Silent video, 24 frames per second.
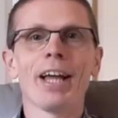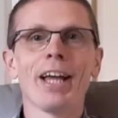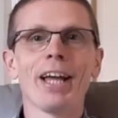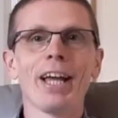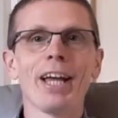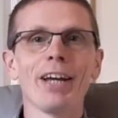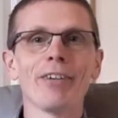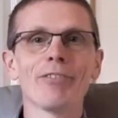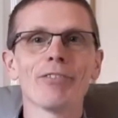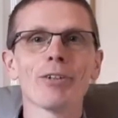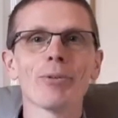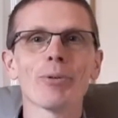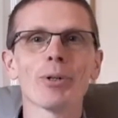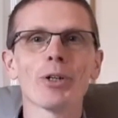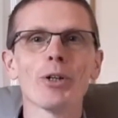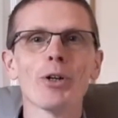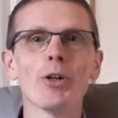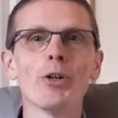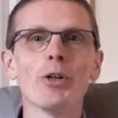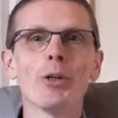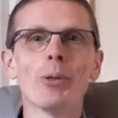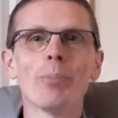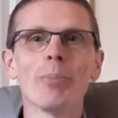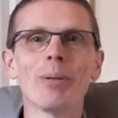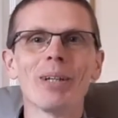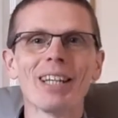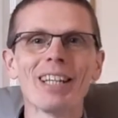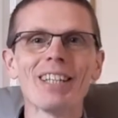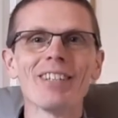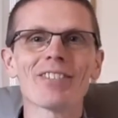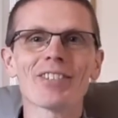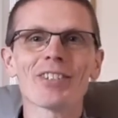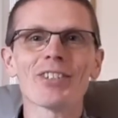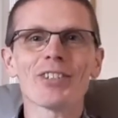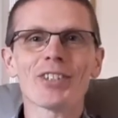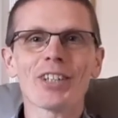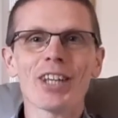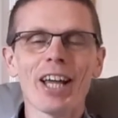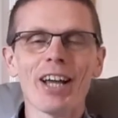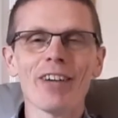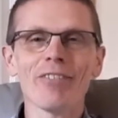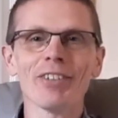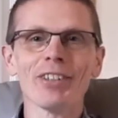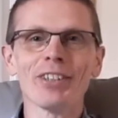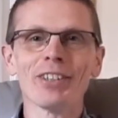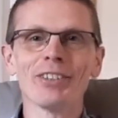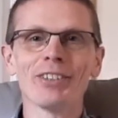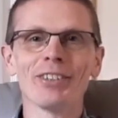Everyone who believes there's a
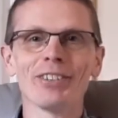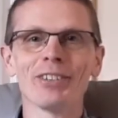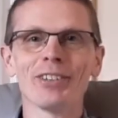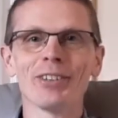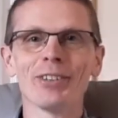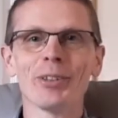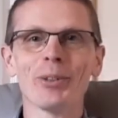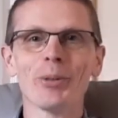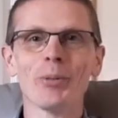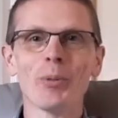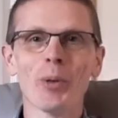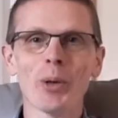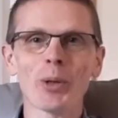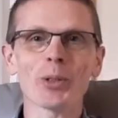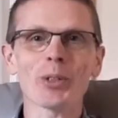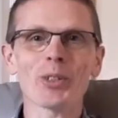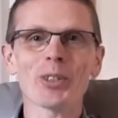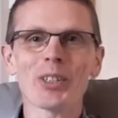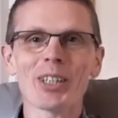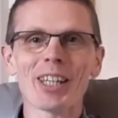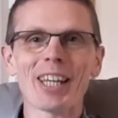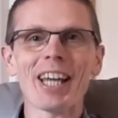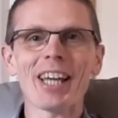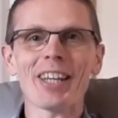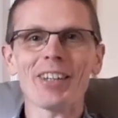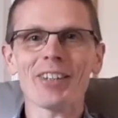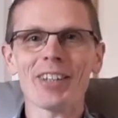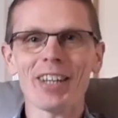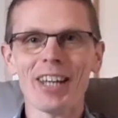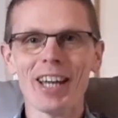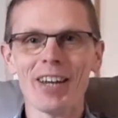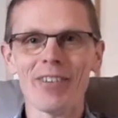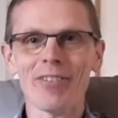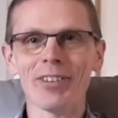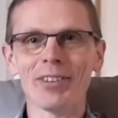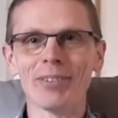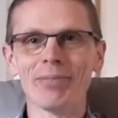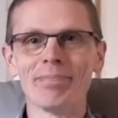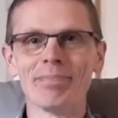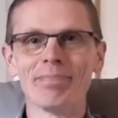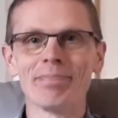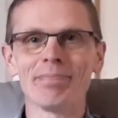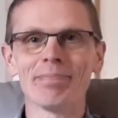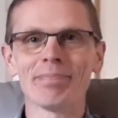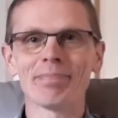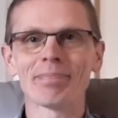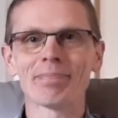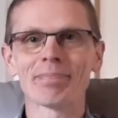heaven wants to get to heaven.
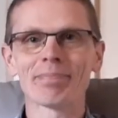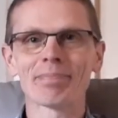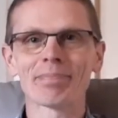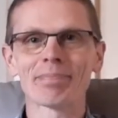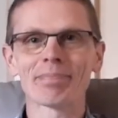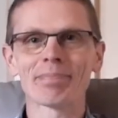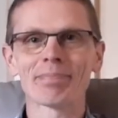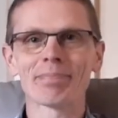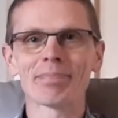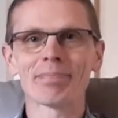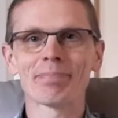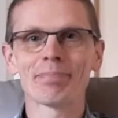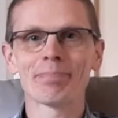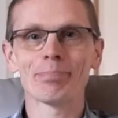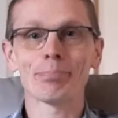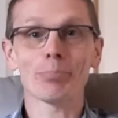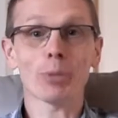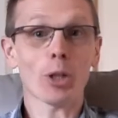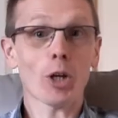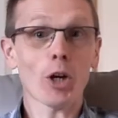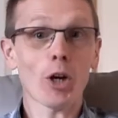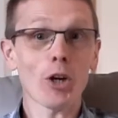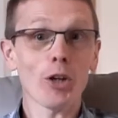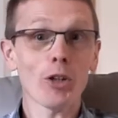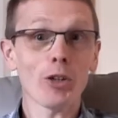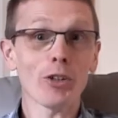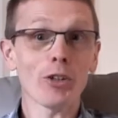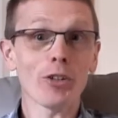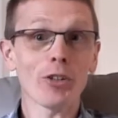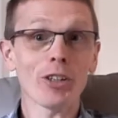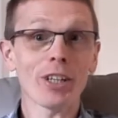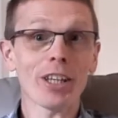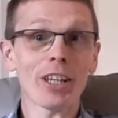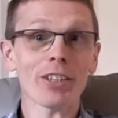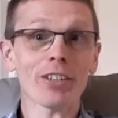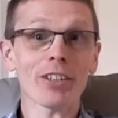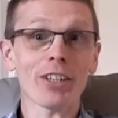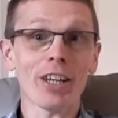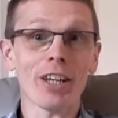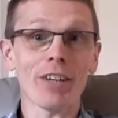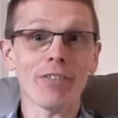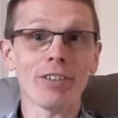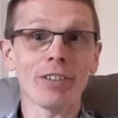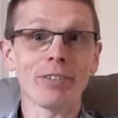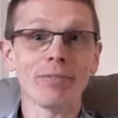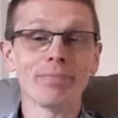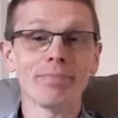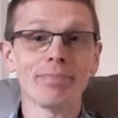But how do you get to
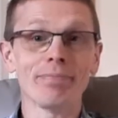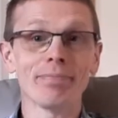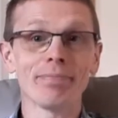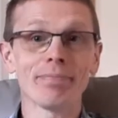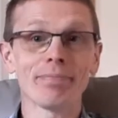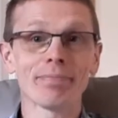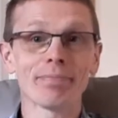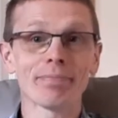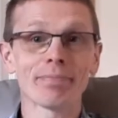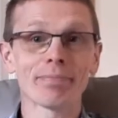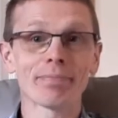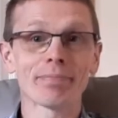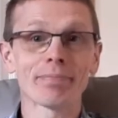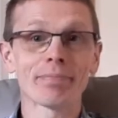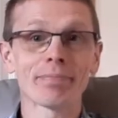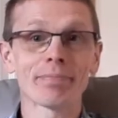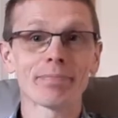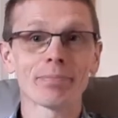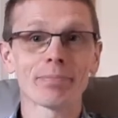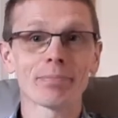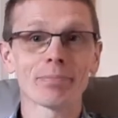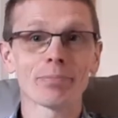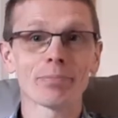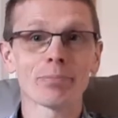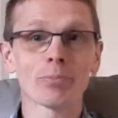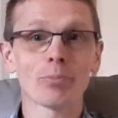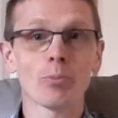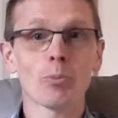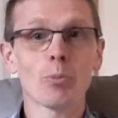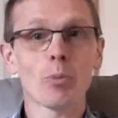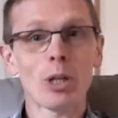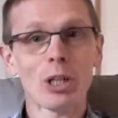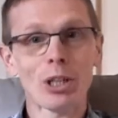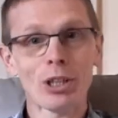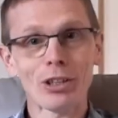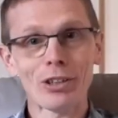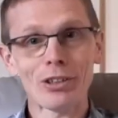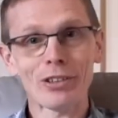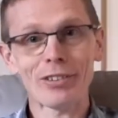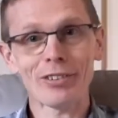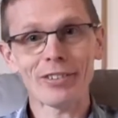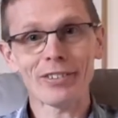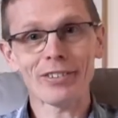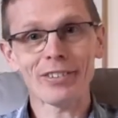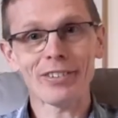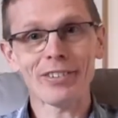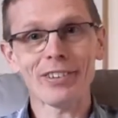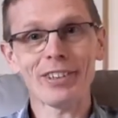heaven? Well,
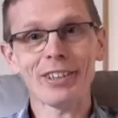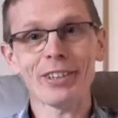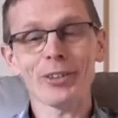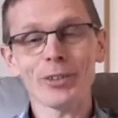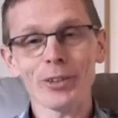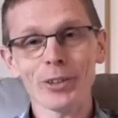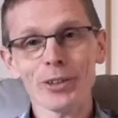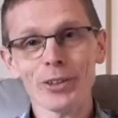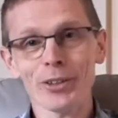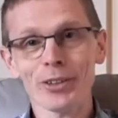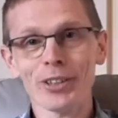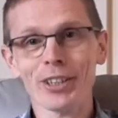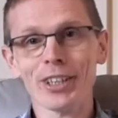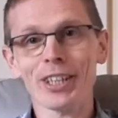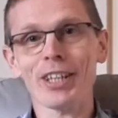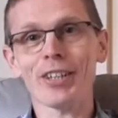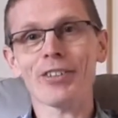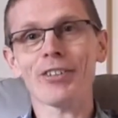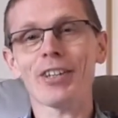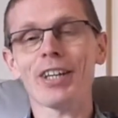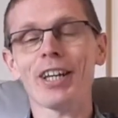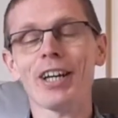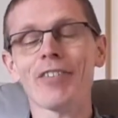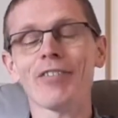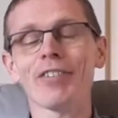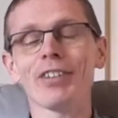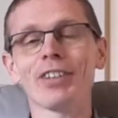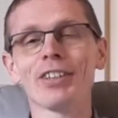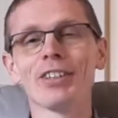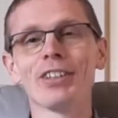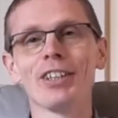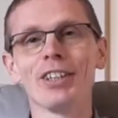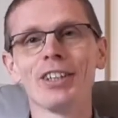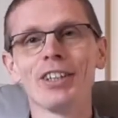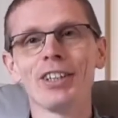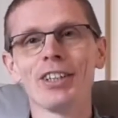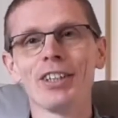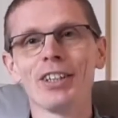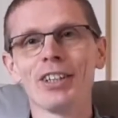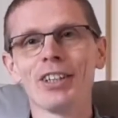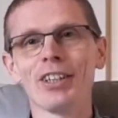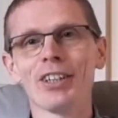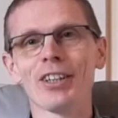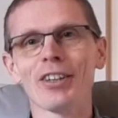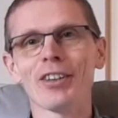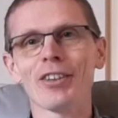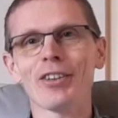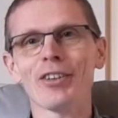in order to get to heaven,
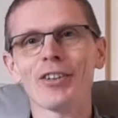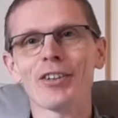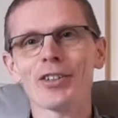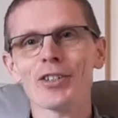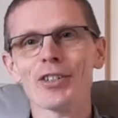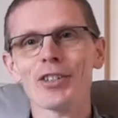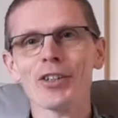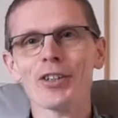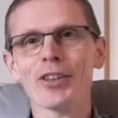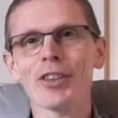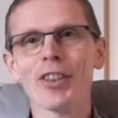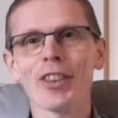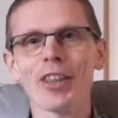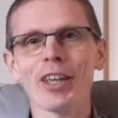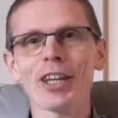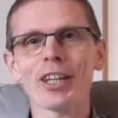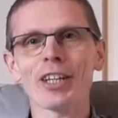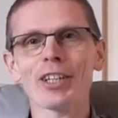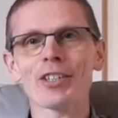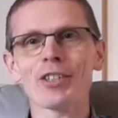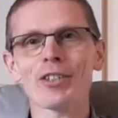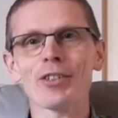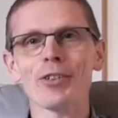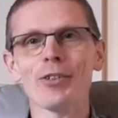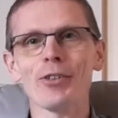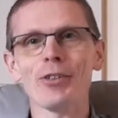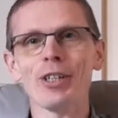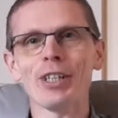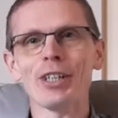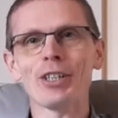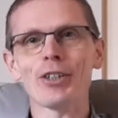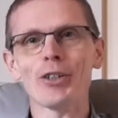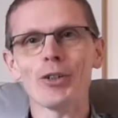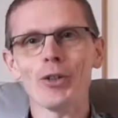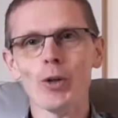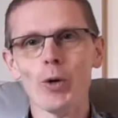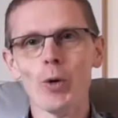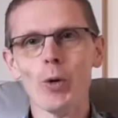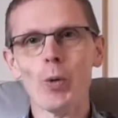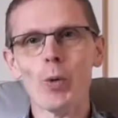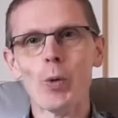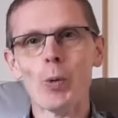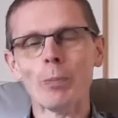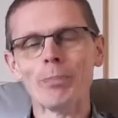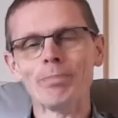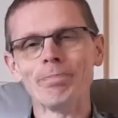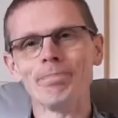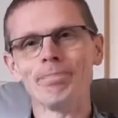there are certain things that you need to know.
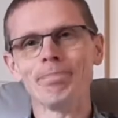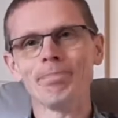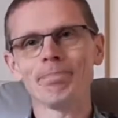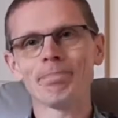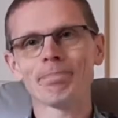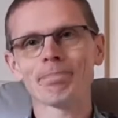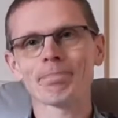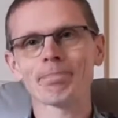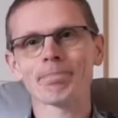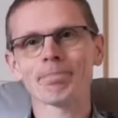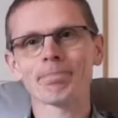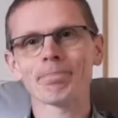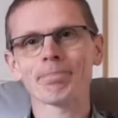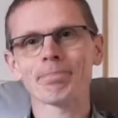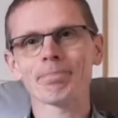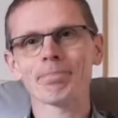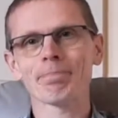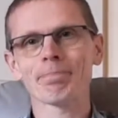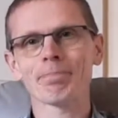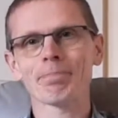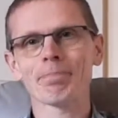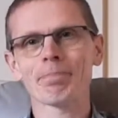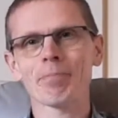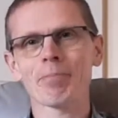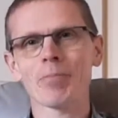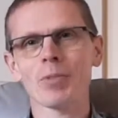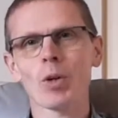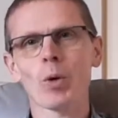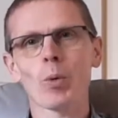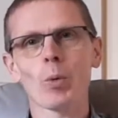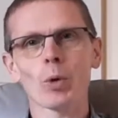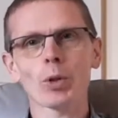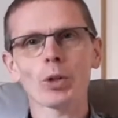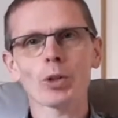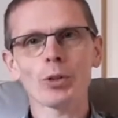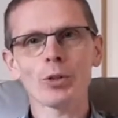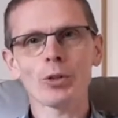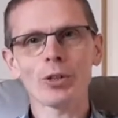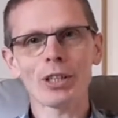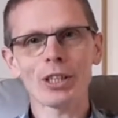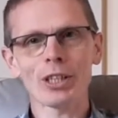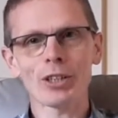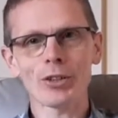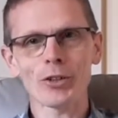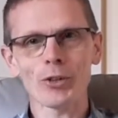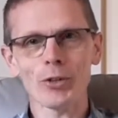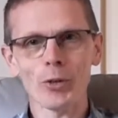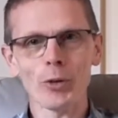What do you
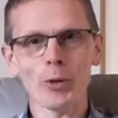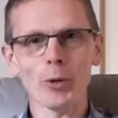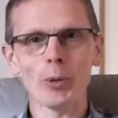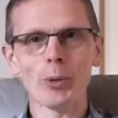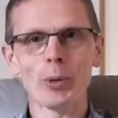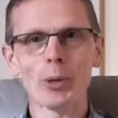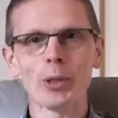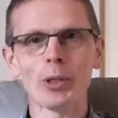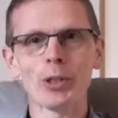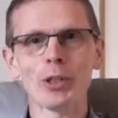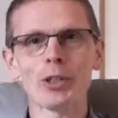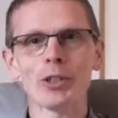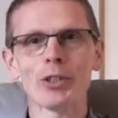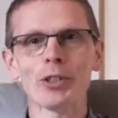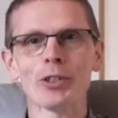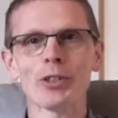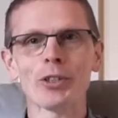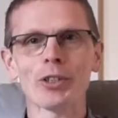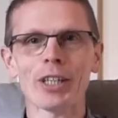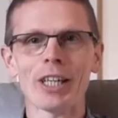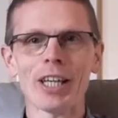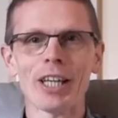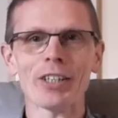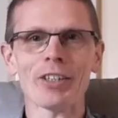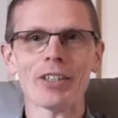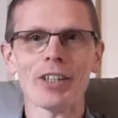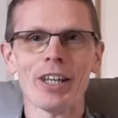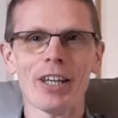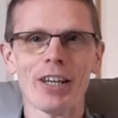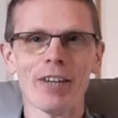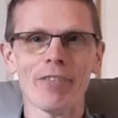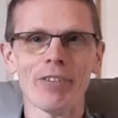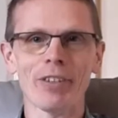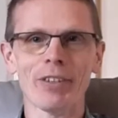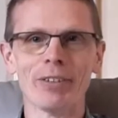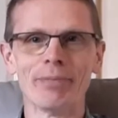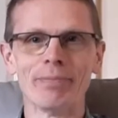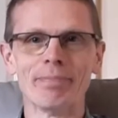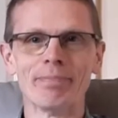need to know to get to heaven?